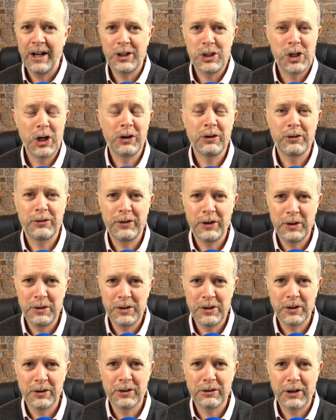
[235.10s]
junk food
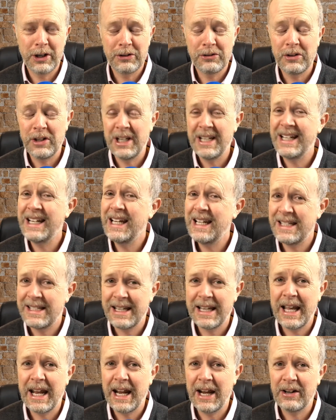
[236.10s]
and all the rest of it. You need
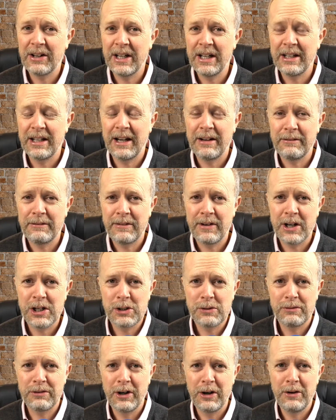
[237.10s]
to get out, get that
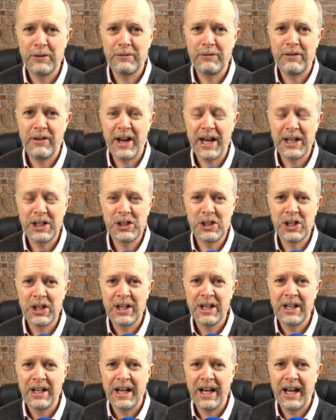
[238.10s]
fresh fruit, veg,
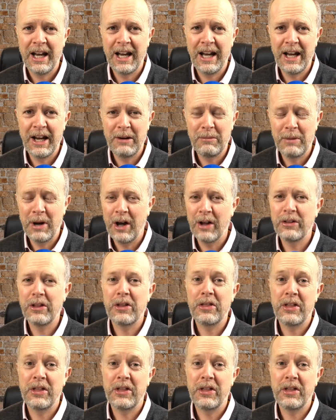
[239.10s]
other